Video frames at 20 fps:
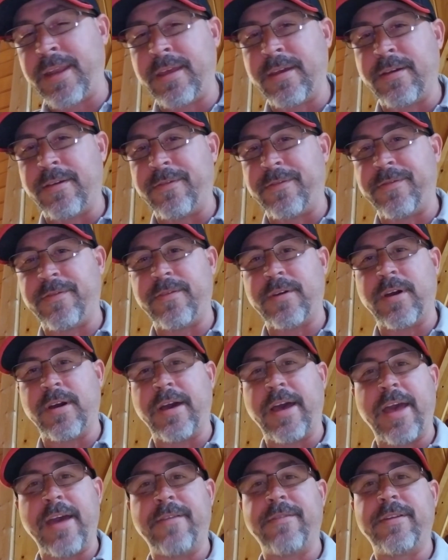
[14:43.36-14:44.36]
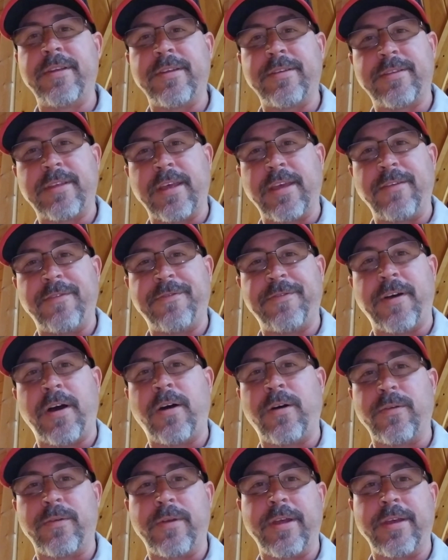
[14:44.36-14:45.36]
of evidence that he
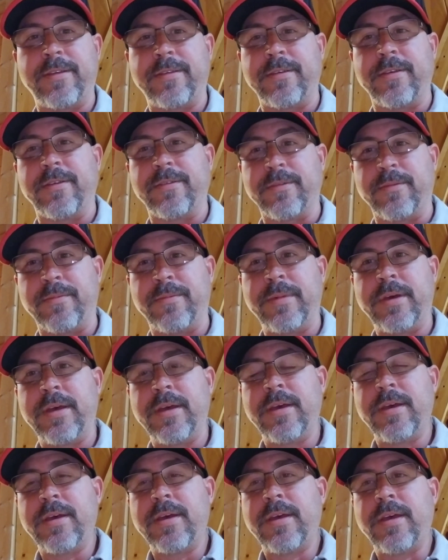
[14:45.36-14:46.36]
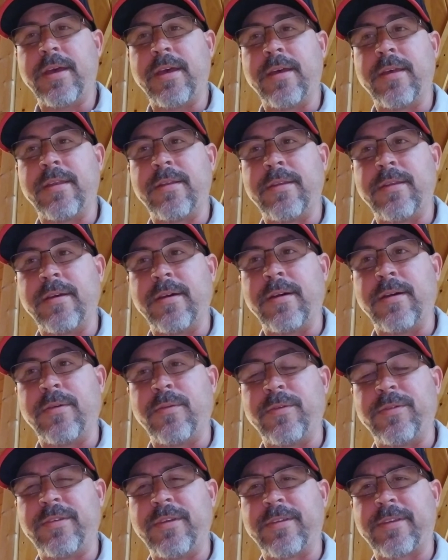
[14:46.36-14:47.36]
fought racism, and
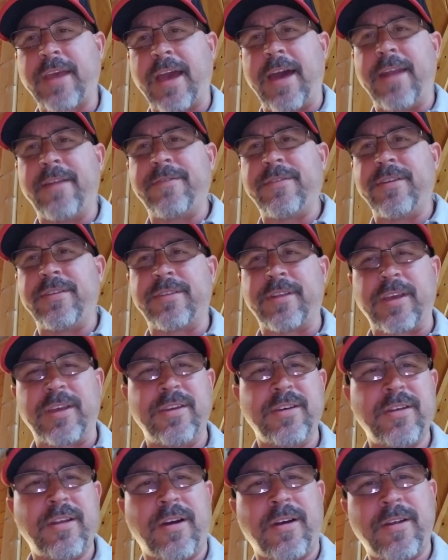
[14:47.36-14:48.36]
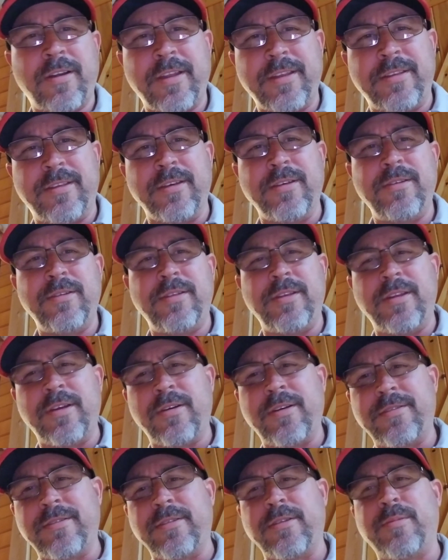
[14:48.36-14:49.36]
was just kind of just a good-hearted dude. He's
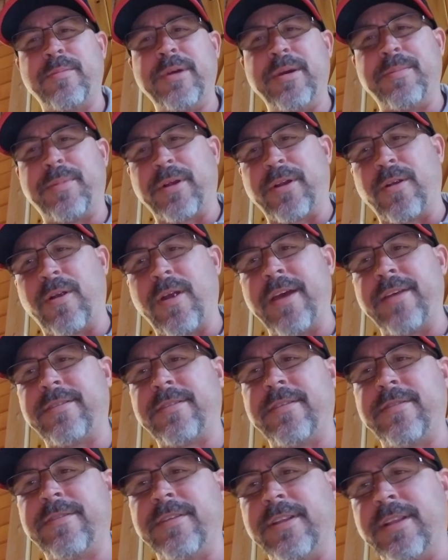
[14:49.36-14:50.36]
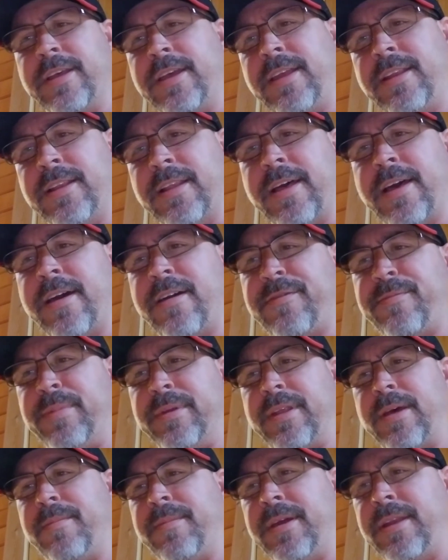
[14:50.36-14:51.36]
a little bit progressive and lean left,
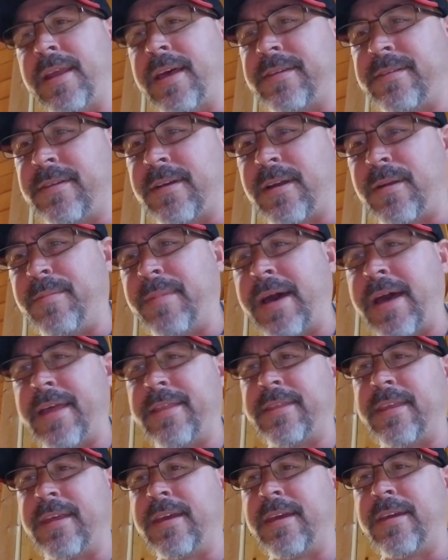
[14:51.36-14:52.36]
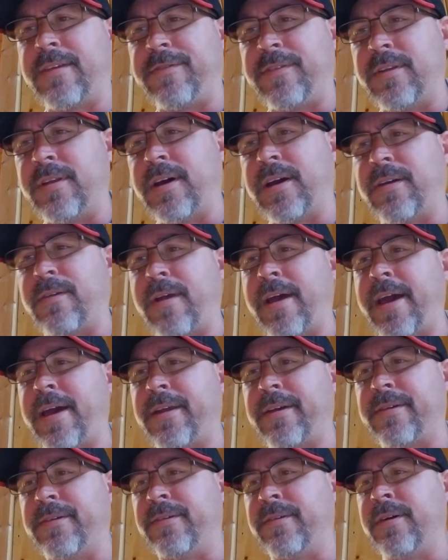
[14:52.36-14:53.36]
but I mean that's not a bad thing if you're not
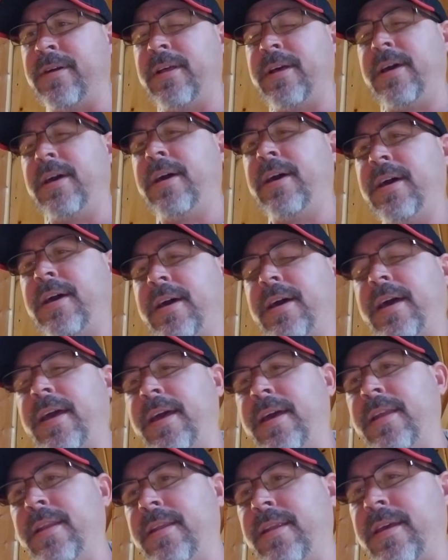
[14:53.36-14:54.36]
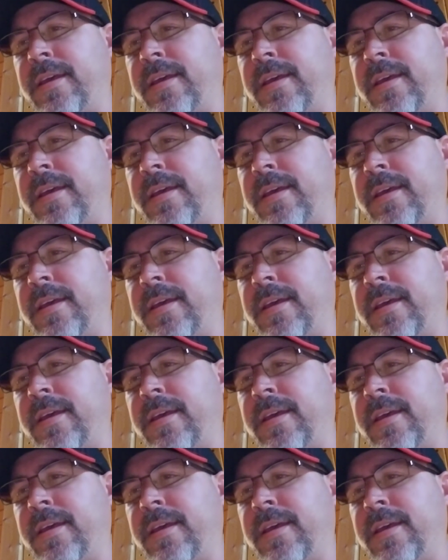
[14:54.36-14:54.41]
radical. And